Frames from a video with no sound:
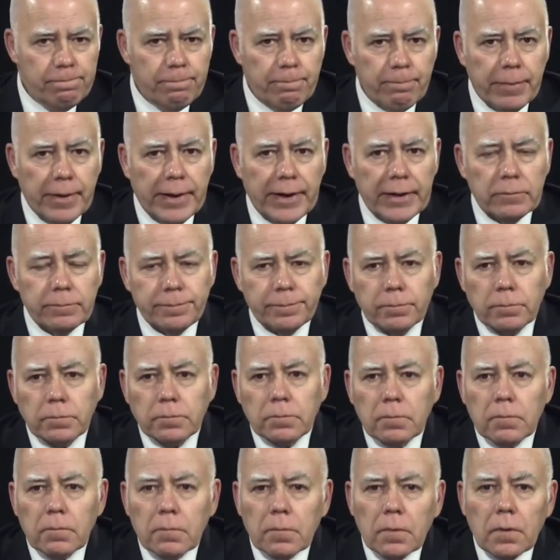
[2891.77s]
but
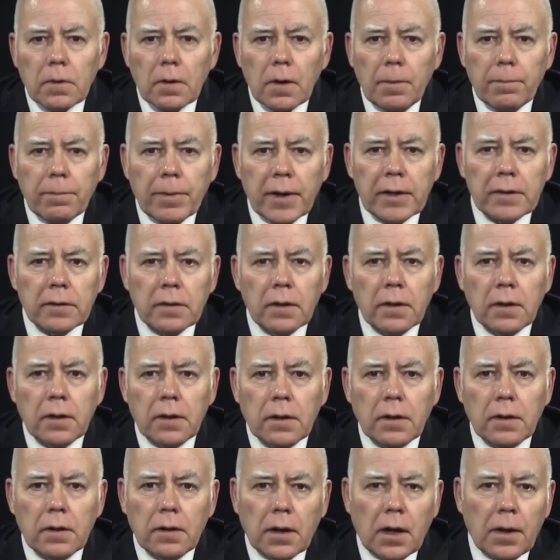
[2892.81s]
but
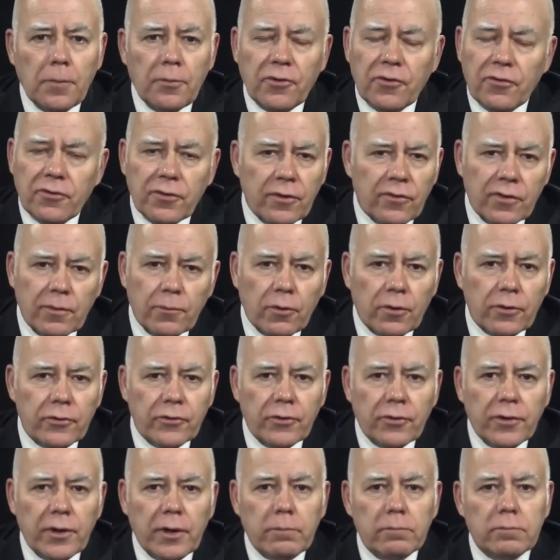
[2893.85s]
uh, our position is the
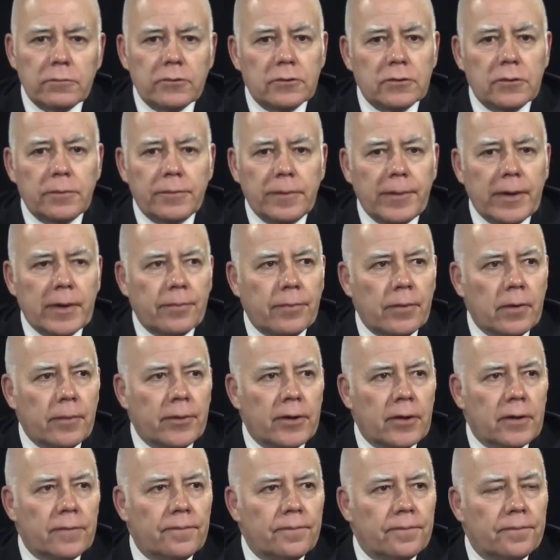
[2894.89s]
moratorium should be made
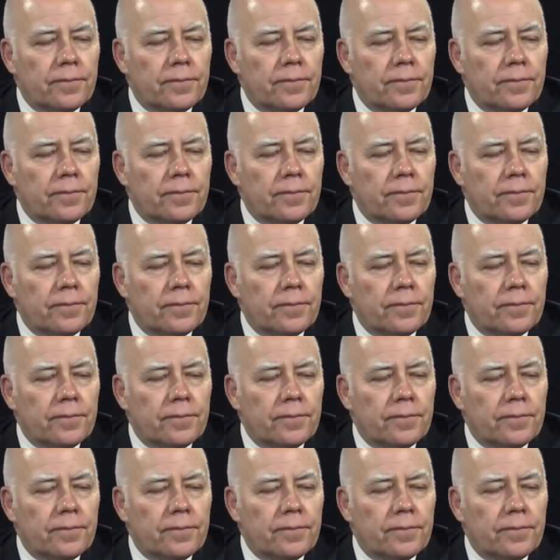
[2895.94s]
permanent.